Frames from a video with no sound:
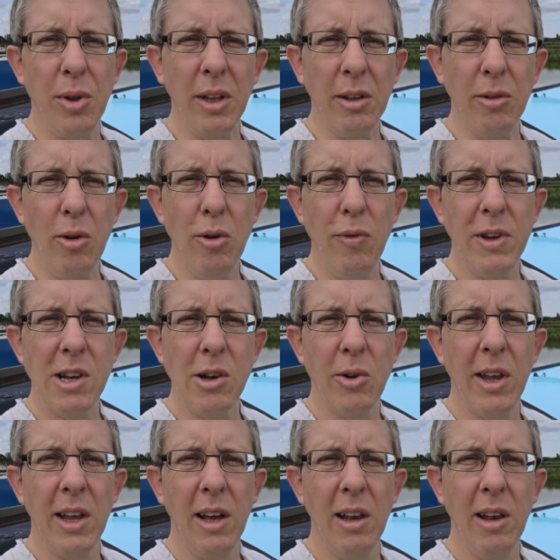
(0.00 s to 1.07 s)
think the roof is
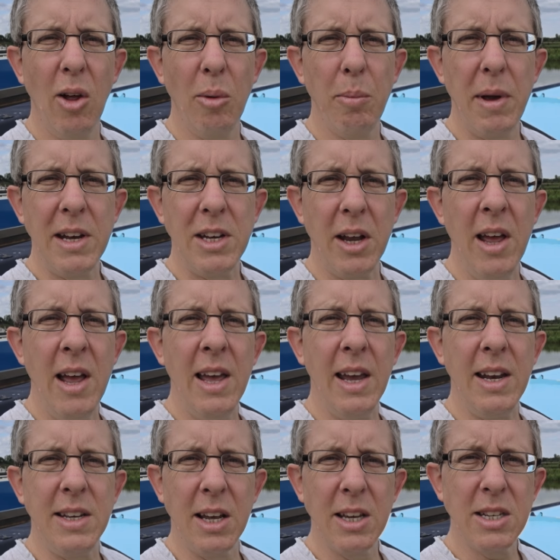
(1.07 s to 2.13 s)
looking a lot better.
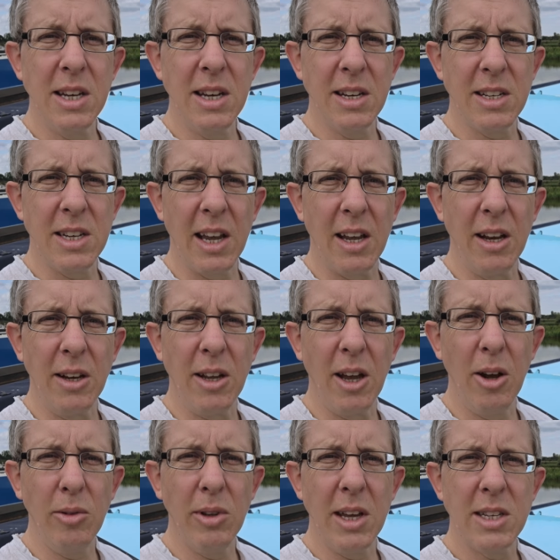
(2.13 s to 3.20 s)
It does need a second
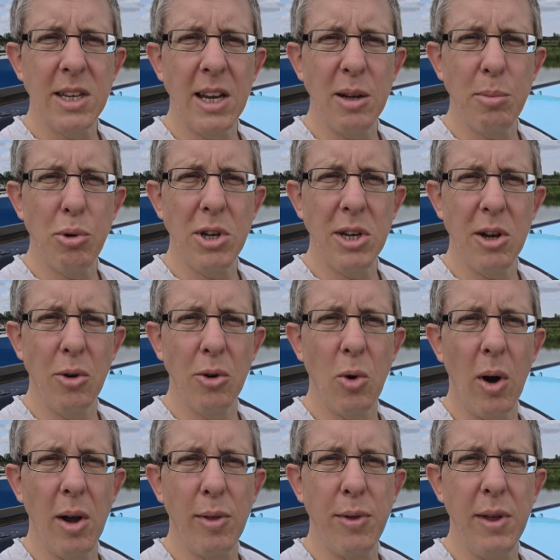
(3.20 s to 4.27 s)
coat. They say to put it on
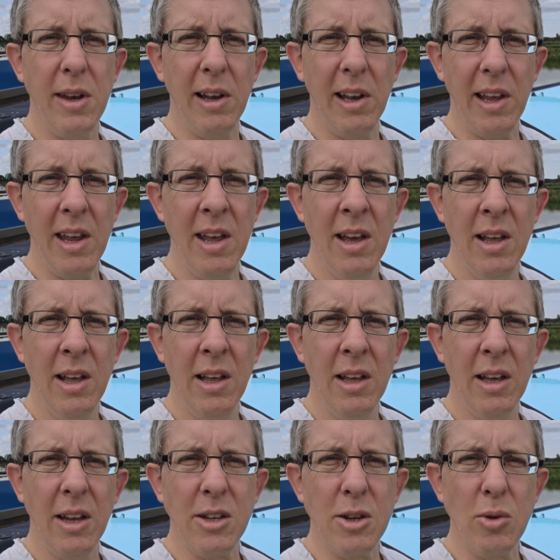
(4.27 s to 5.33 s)
quite thinly
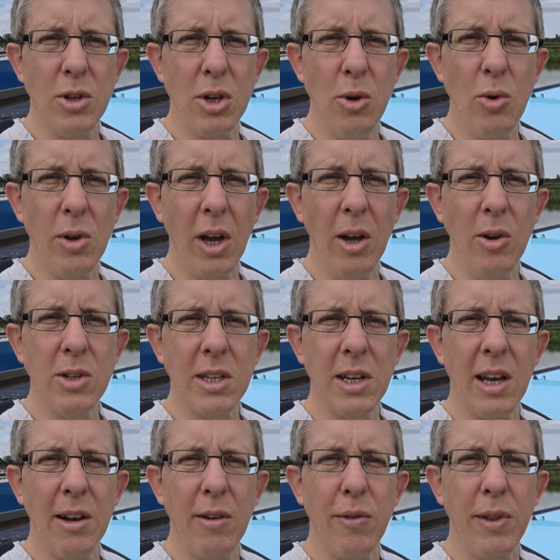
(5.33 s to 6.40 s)
and do two coats,
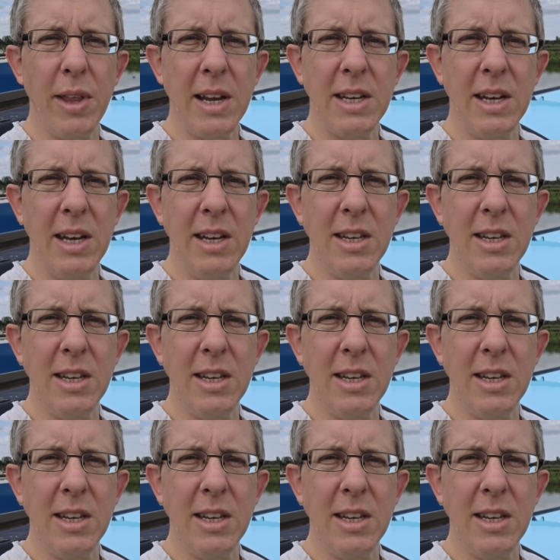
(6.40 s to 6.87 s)
and for that it